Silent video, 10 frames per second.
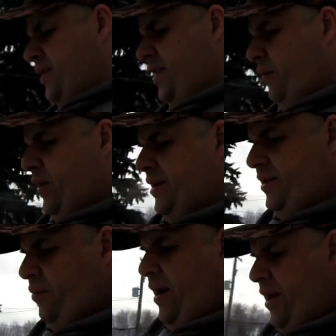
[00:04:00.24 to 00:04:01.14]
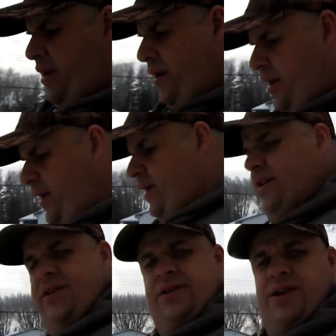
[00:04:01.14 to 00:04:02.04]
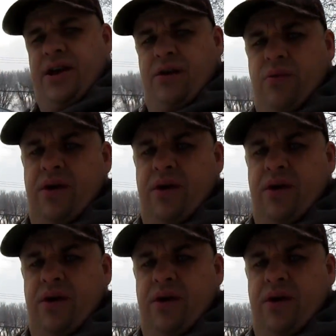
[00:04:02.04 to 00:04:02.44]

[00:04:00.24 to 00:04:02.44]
see what's the what and uh,